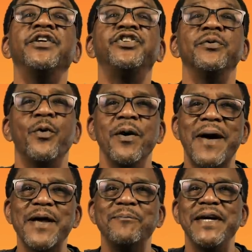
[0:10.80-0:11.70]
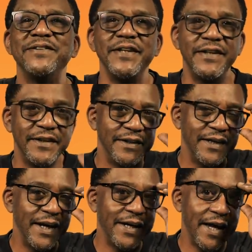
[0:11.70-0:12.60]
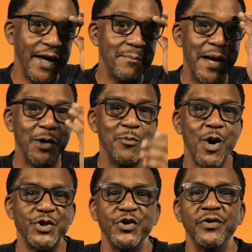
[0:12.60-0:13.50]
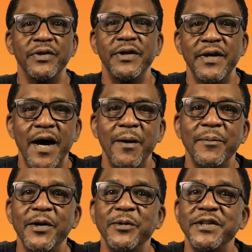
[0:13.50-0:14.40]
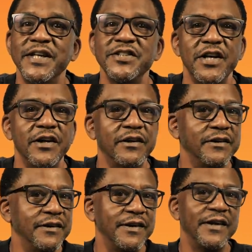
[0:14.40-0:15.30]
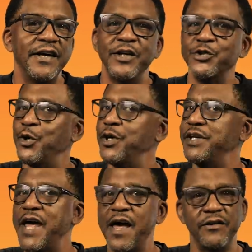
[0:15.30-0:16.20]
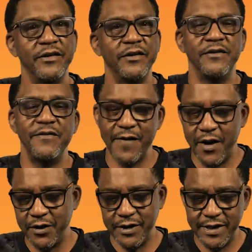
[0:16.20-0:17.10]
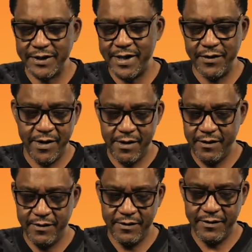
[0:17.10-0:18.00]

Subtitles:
It's your boy Mike Measy, aka Michael Marshall. I'm here with Thizzler, and it's going down. Follow the link down there.